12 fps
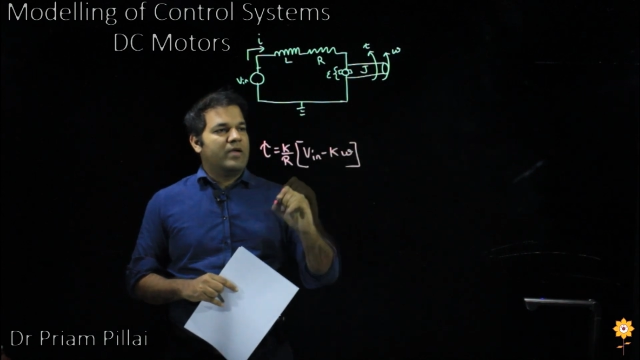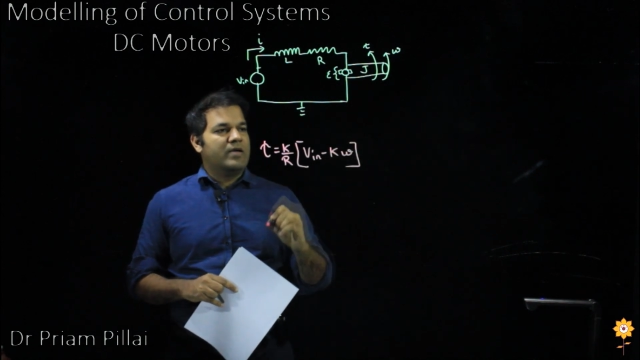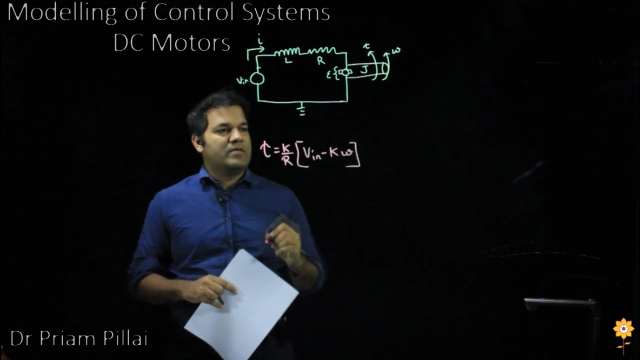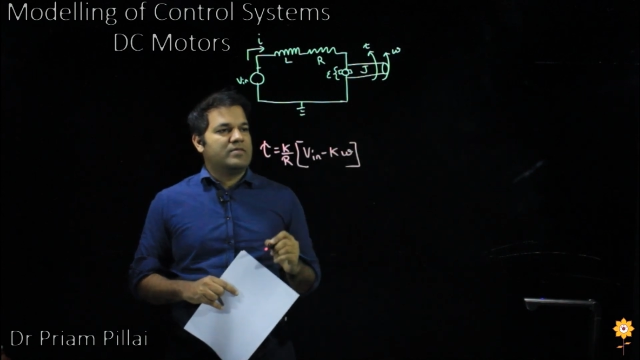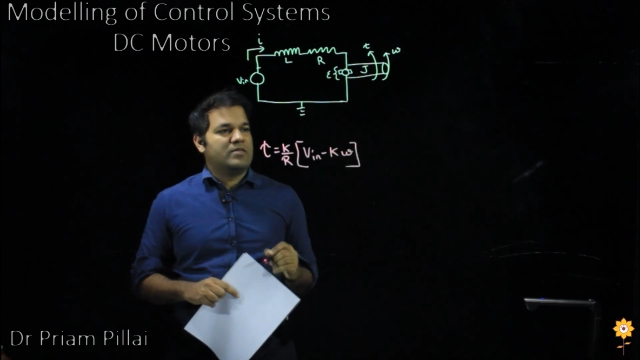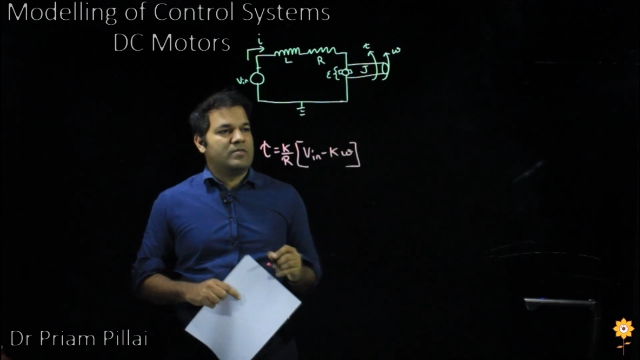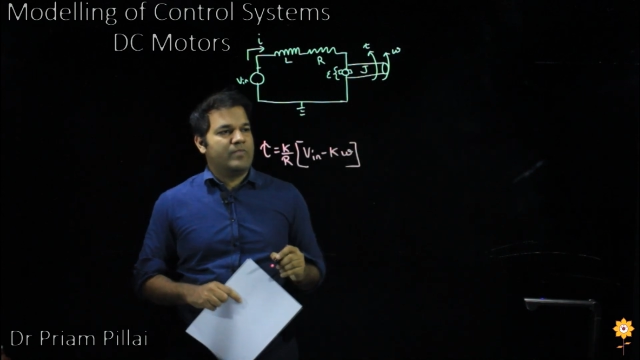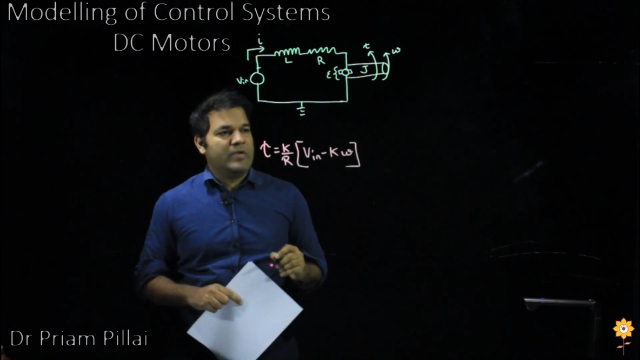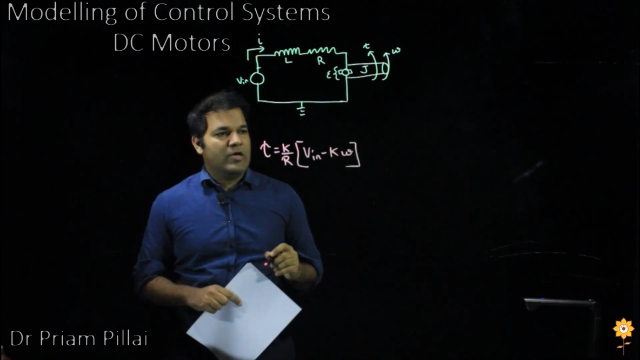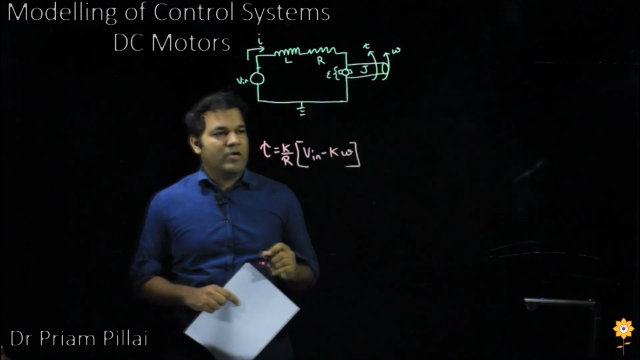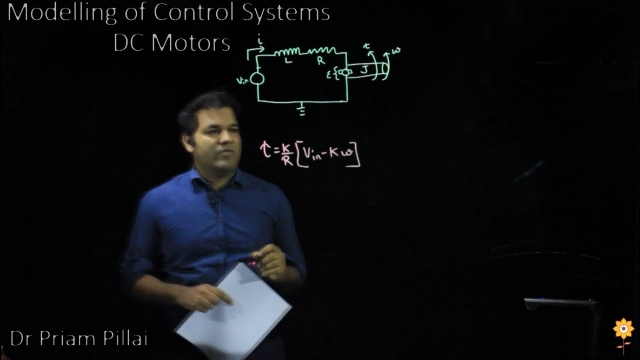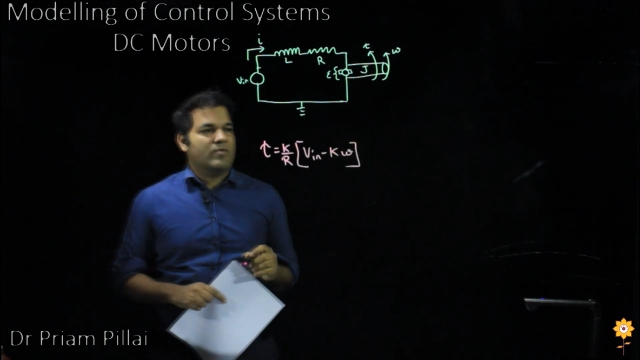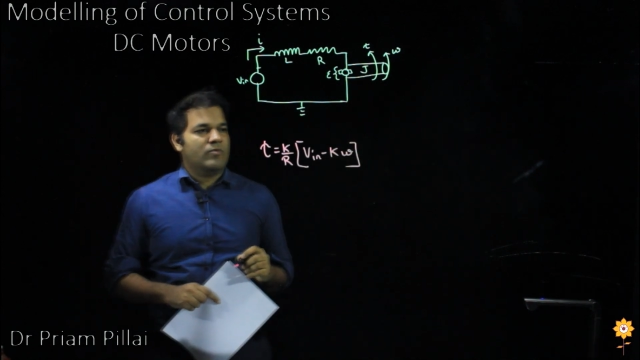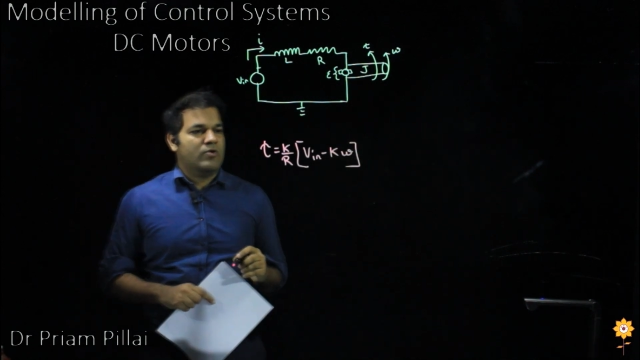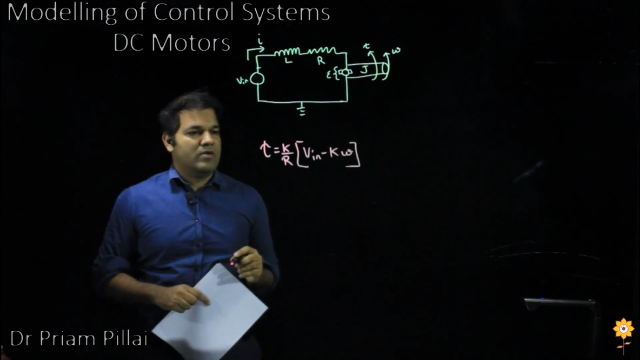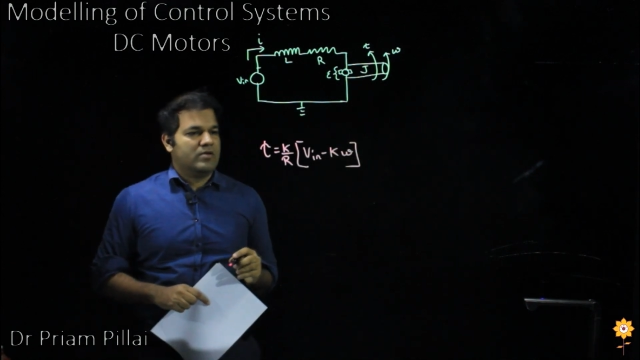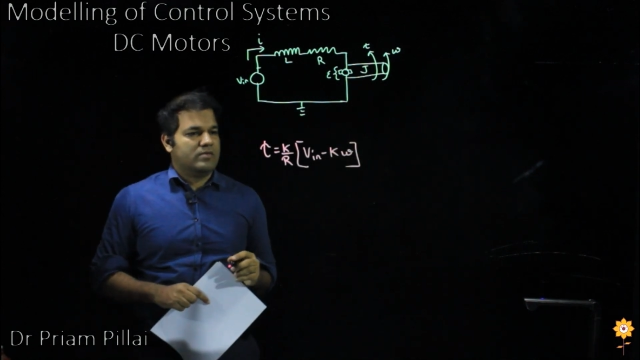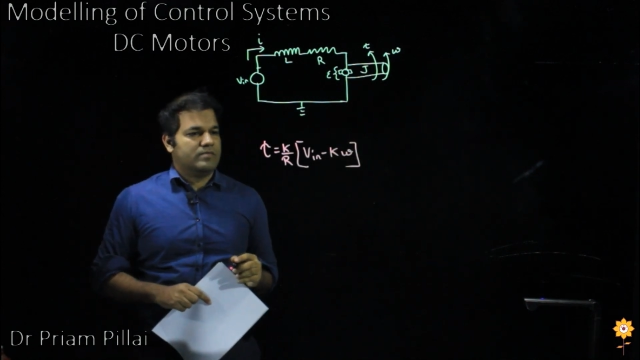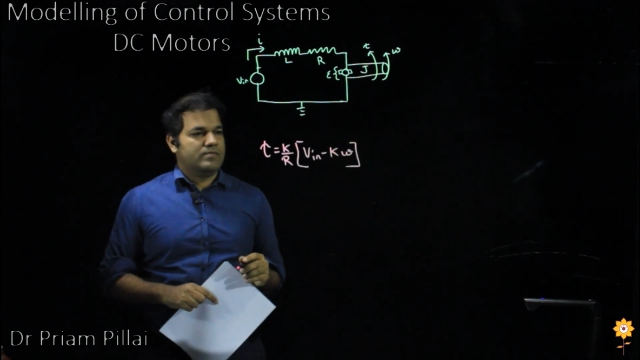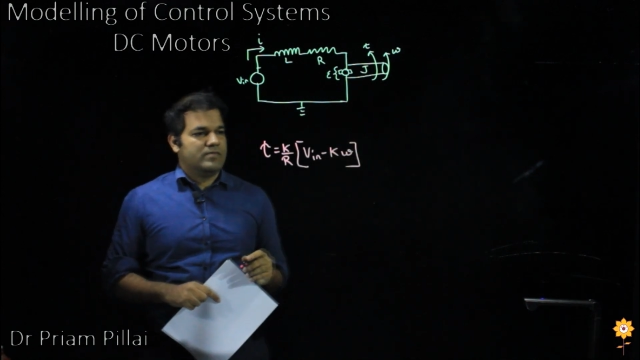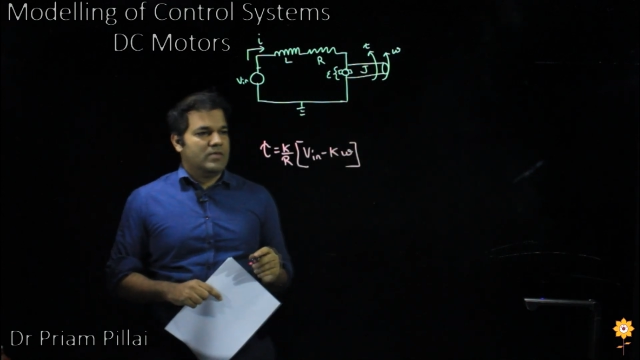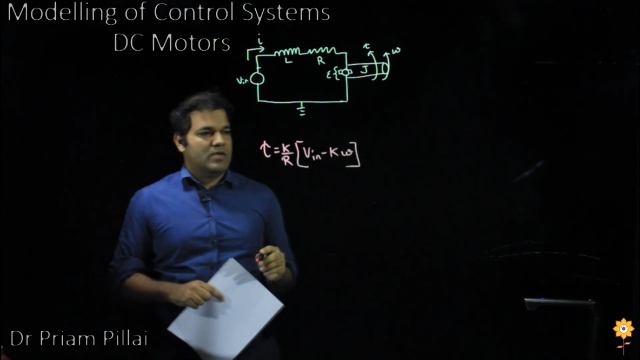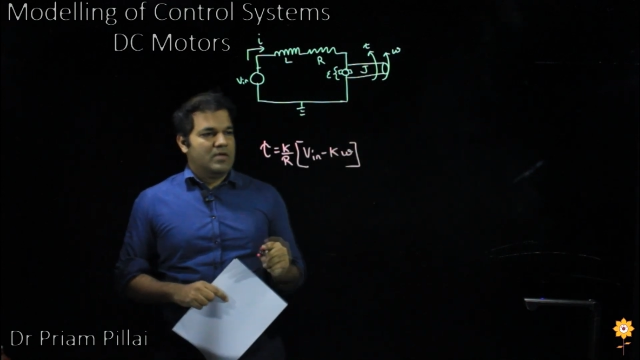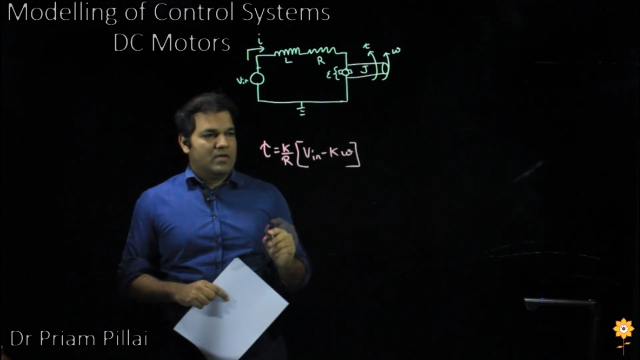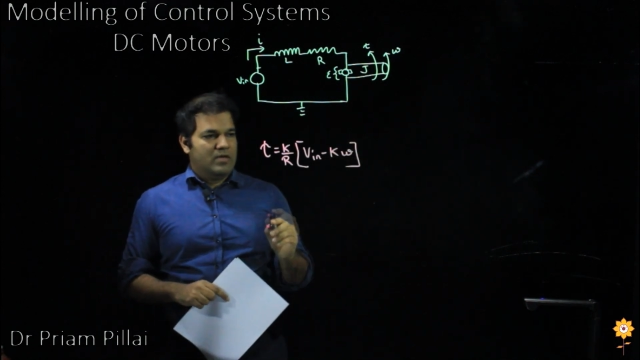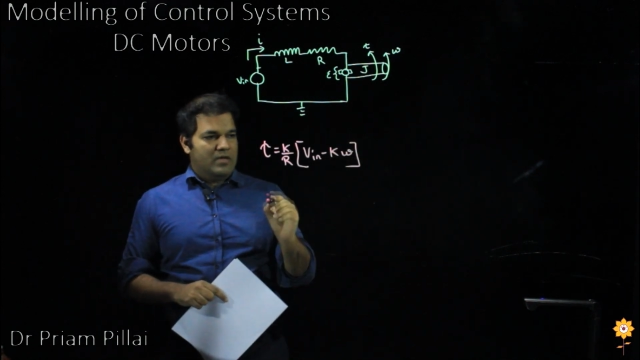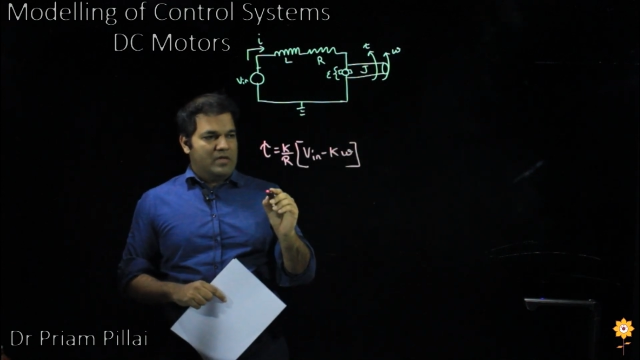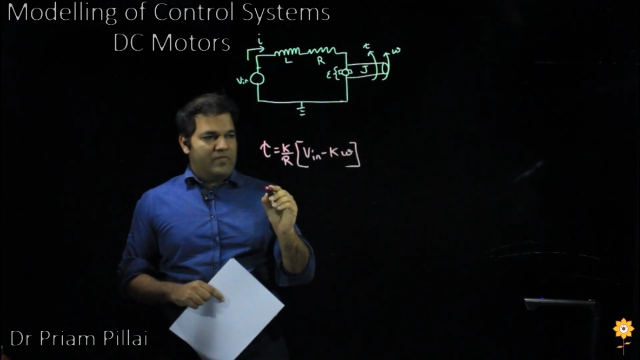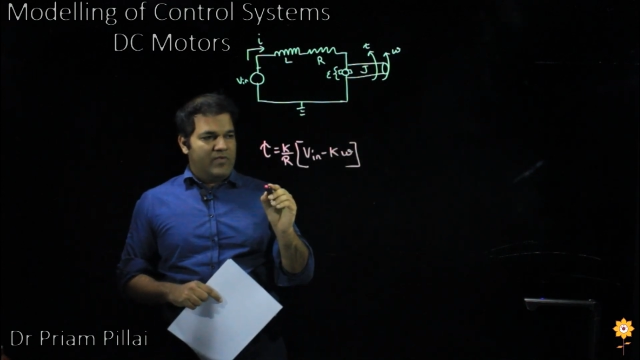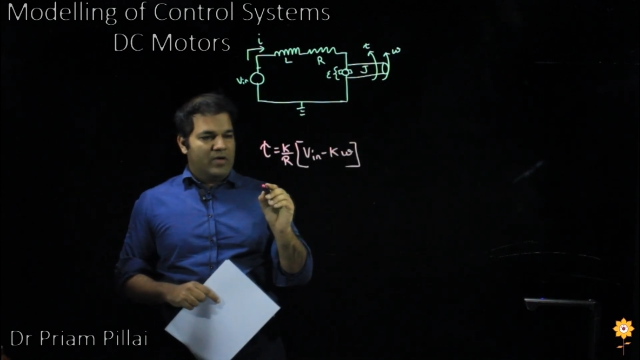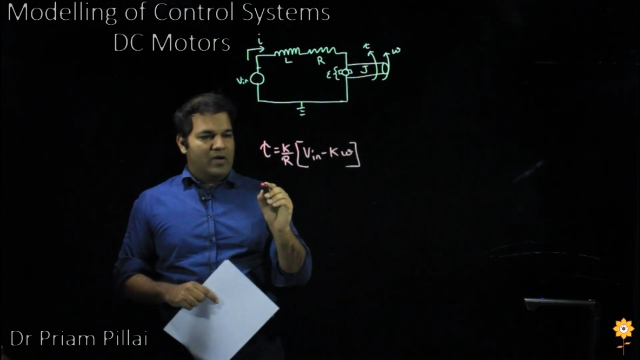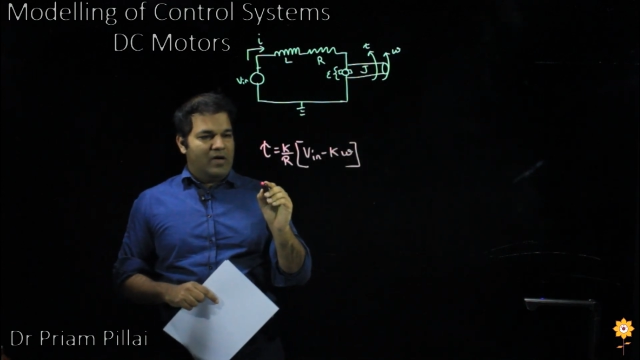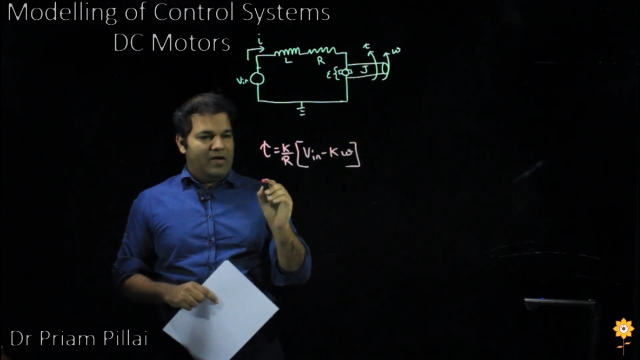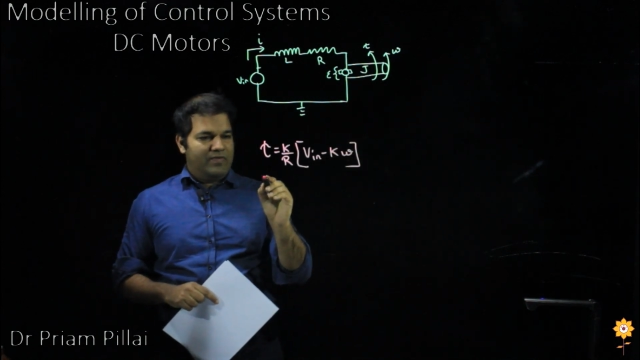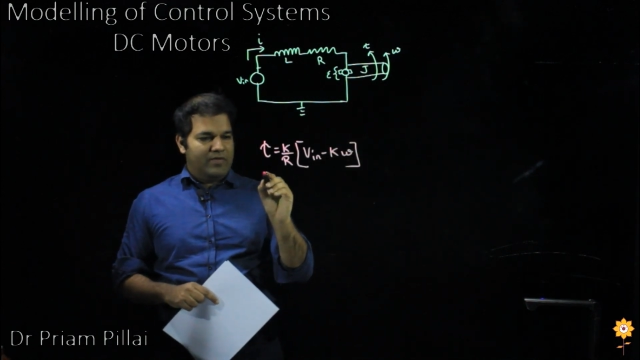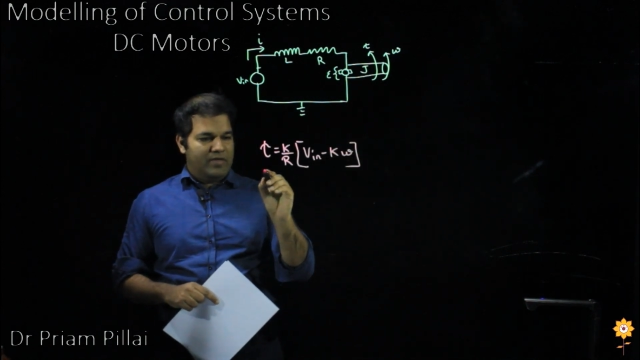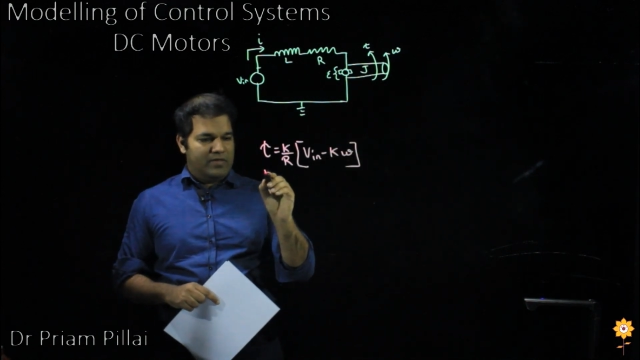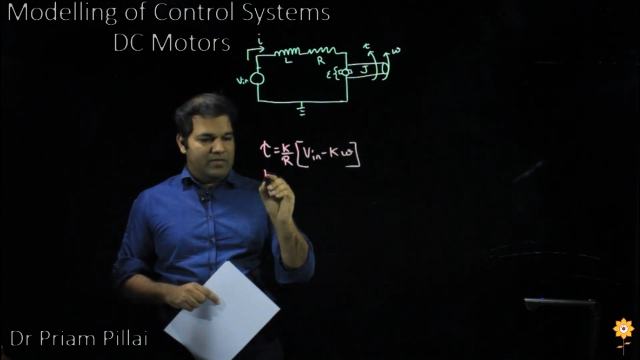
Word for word: is the speed of the motor. If we graph this